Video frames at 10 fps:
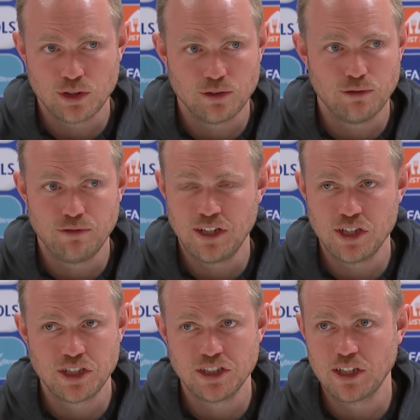on to
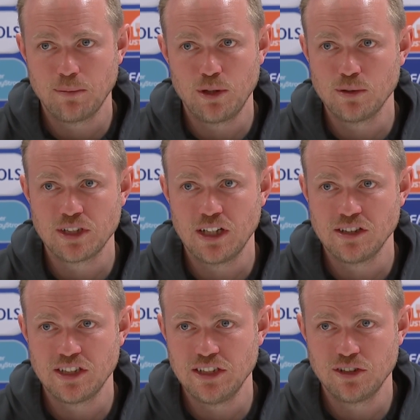finish this W S L
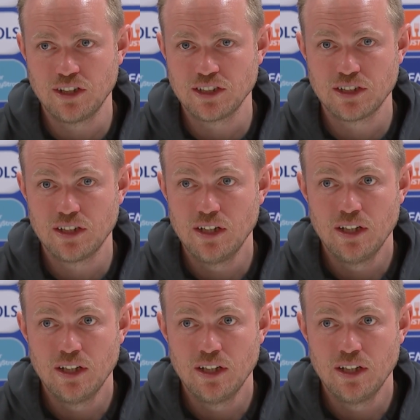season as,